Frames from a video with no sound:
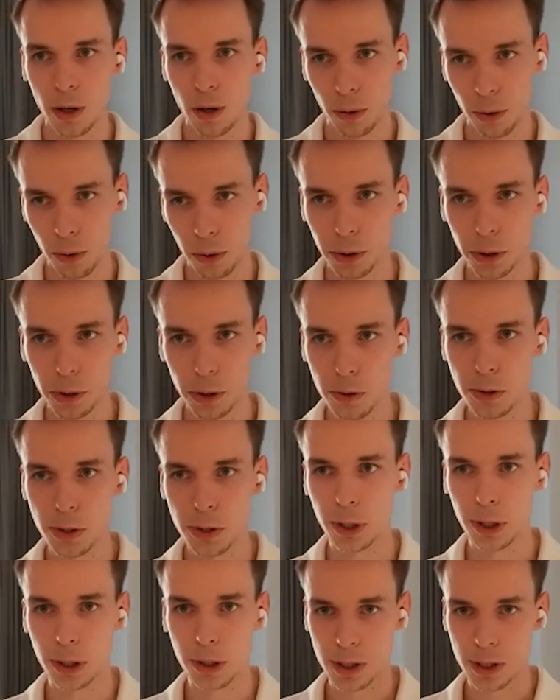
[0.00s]
or you're
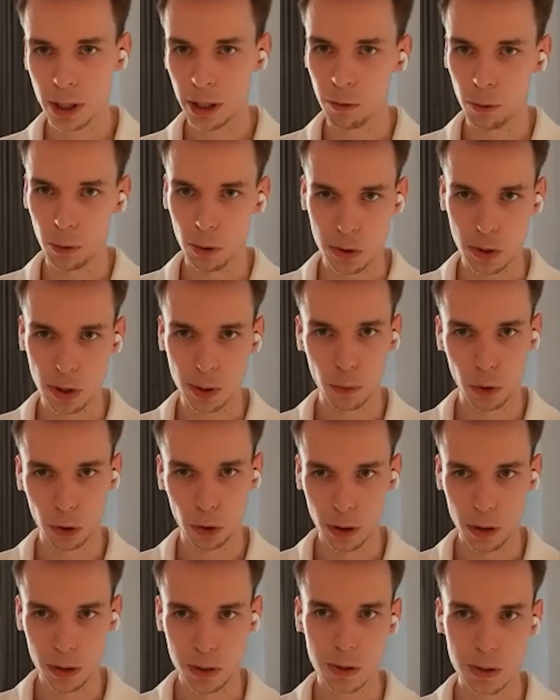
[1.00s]
using self-hosted
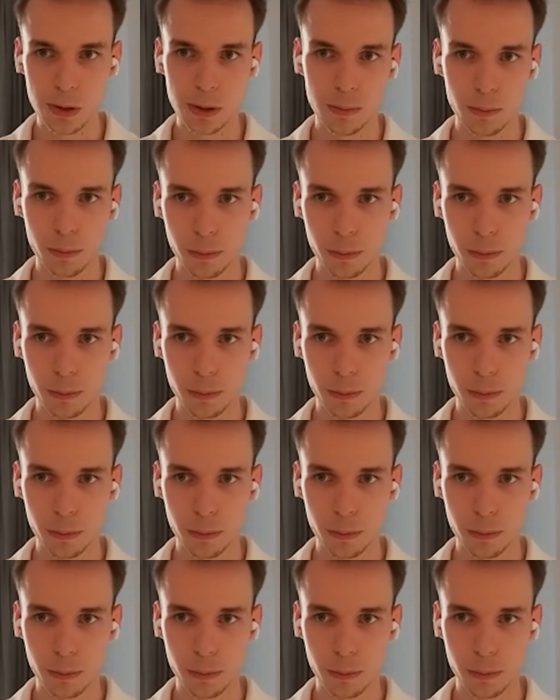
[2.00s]
models.